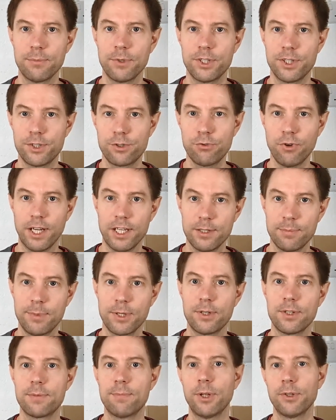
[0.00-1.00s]
which is great
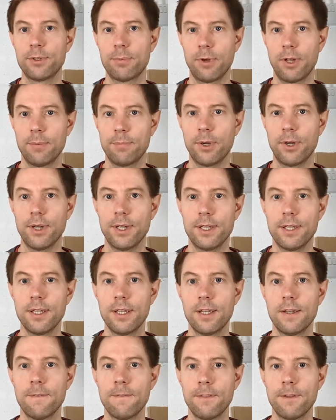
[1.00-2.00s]
because multiplied by
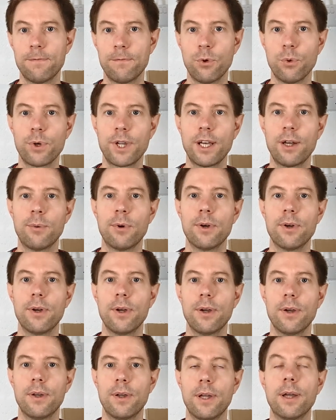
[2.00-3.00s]
the 4 kilowatt
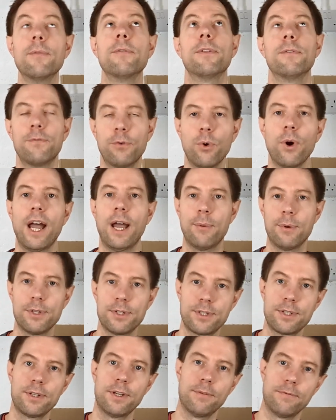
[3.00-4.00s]
and the 4
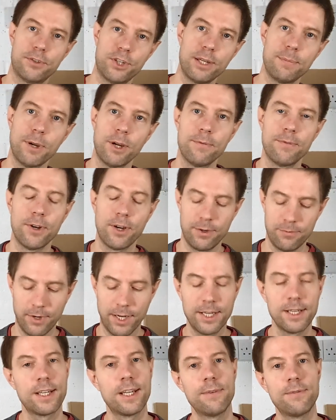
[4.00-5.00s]
hours of cheap overnight
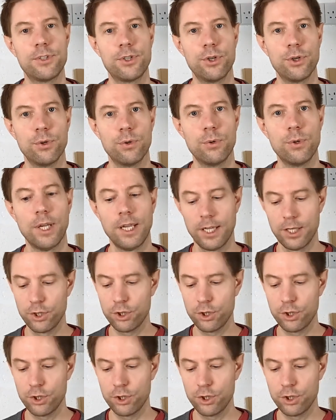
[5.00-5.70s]
rate gives you